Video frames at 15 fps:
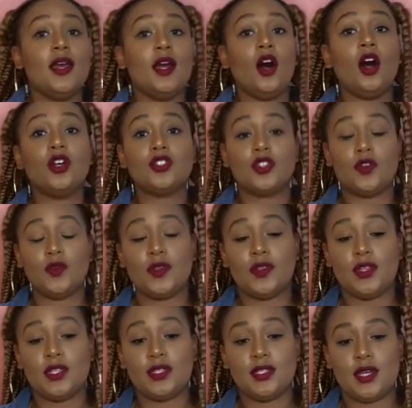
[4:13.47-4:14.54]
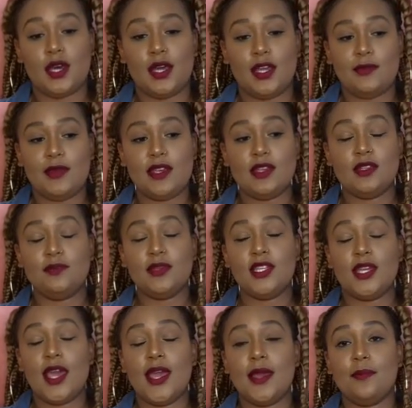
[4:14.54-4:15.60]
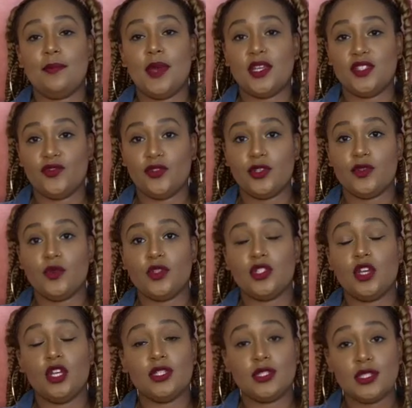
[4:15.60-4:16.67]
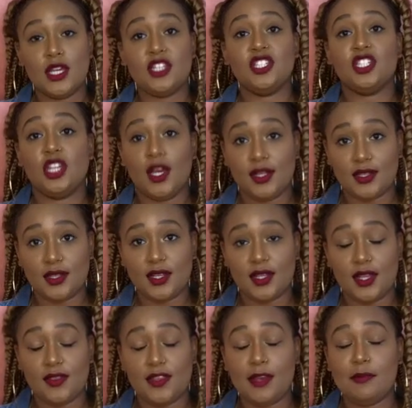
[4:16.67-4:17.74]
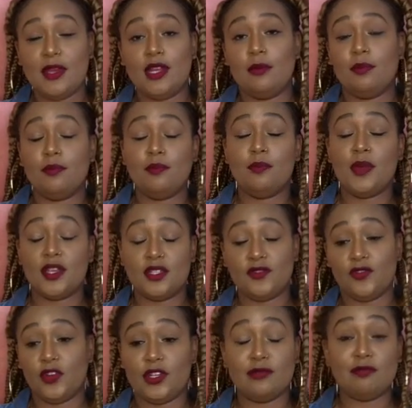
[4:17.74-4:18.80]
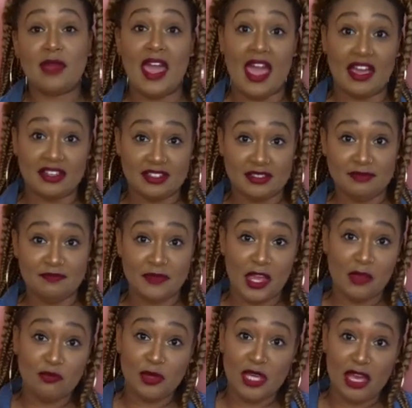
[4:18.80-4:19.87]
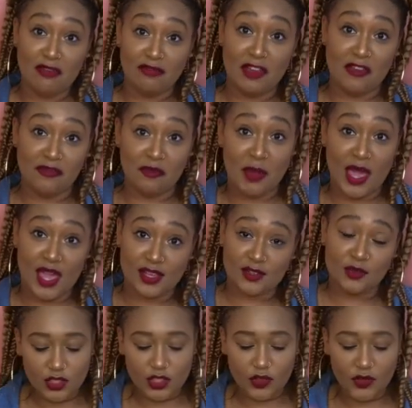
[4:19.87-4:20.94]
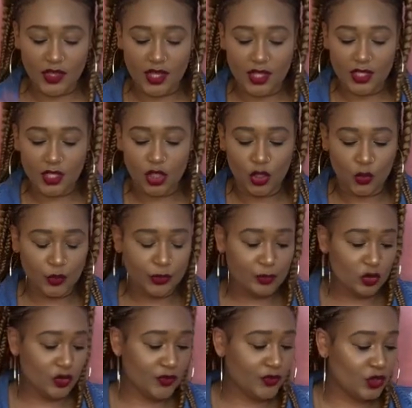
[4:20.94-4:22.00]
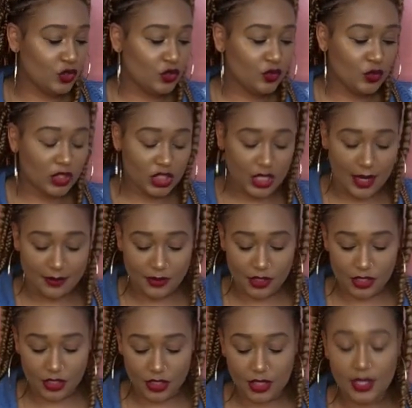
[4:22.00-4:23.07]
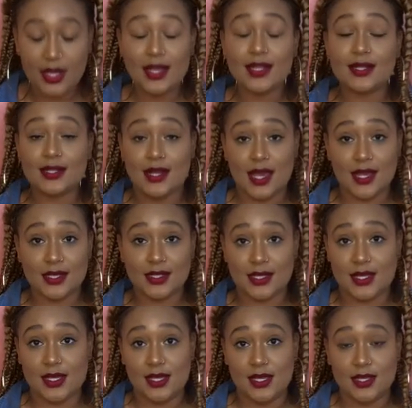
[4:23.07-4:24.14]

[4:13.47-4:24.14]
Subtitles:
Also in this time, he became best friends with Saul's son, Jonathan, and they made a best friend pact, a BFF pact. So then we move to chapter 19.